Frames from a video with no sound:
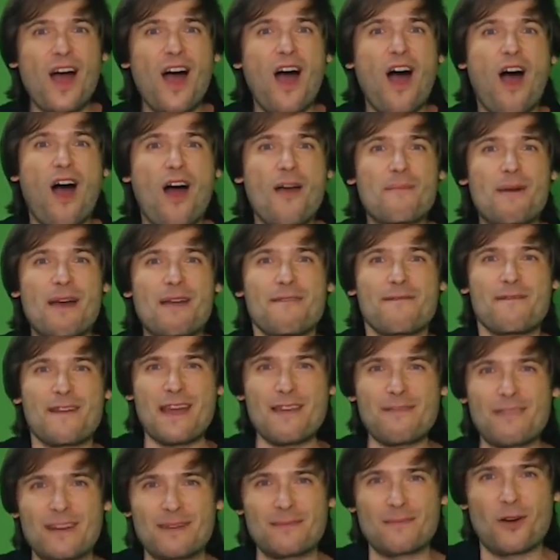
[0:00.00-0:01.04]
are my
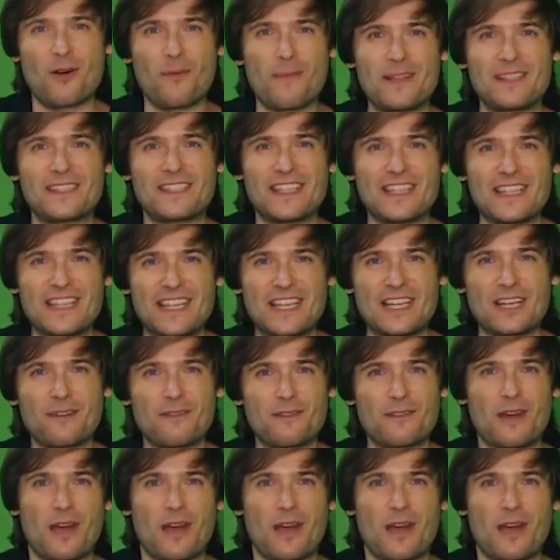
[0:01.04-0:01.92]
favorite moments in the interview.